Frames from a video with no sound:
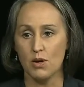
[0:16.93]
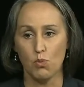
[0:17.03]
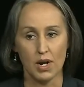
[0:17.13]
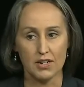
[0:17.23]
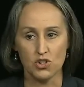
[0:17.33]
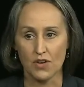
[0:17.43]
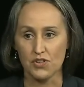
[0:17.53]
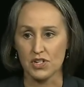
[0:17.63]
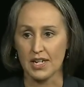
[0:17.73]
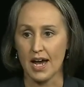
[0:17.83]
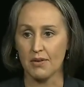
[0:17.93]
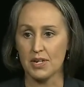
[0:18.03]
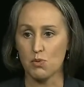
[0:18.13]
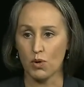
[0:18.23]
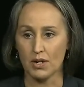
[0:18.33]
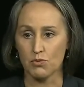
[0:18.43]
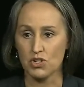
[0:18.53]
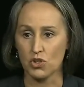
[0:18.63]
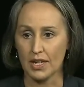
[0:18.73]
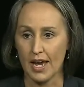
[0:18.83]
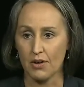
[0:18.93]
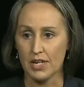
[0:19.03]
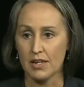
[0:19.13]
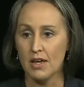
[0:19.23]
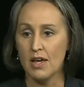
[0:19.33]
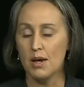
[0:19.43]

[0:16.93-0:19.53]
one in Jefferson County, one in Richland County,